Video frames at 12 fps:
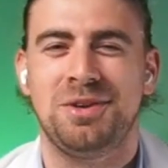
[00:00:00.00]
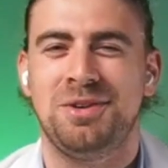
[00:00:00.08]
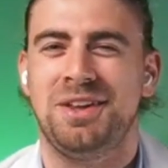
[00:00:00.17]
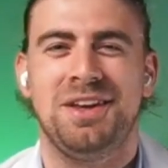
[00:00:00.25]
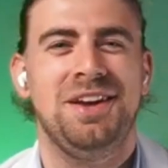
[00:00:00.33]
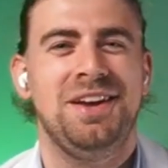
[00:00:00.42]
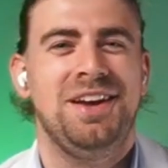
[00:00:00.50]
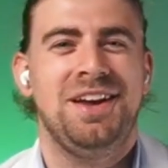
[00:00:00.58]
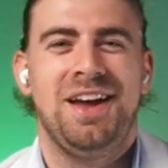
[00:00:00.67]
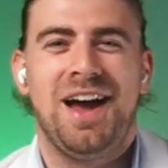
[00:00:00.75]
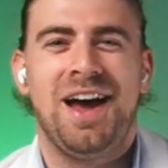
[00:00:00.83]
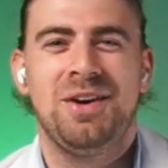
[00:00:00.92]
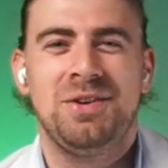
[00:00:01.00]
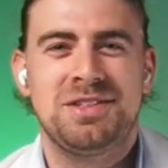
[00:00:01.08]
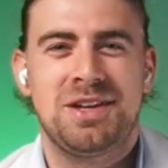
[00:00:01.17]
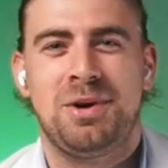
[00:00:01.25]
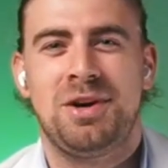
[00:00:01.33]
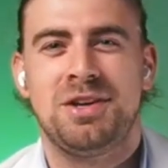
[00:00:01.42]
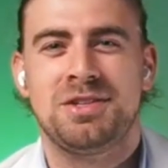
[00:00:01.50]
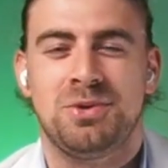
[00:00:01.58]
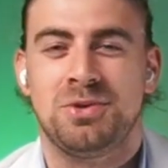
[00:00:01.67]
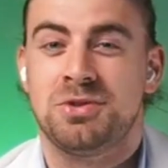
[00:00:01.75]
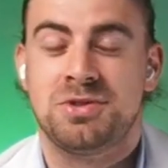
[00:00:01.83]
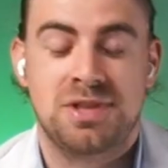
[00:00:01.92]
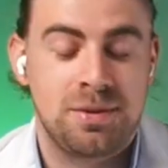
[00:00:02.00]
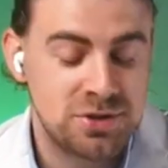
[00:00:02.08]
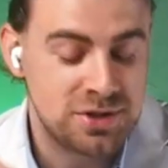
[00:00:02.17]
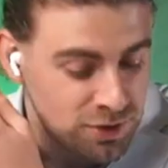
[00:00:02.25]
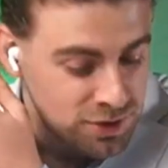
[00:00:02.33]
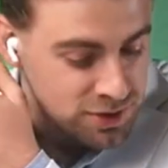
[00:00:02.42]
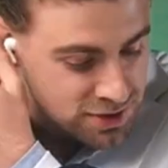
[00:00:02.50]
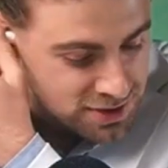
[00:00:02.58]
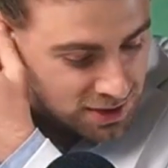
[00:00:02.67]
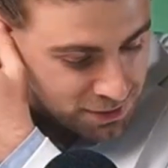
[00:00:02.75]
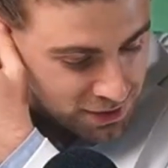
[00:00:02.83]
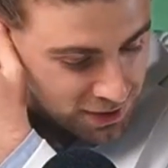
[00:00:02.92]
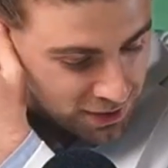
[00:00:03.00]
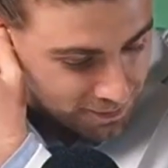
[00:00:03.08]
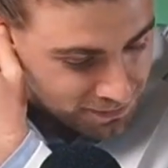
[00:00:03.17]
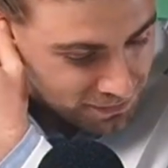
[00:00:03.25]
You're like, how is that possible? So cybersecurity is the same thing.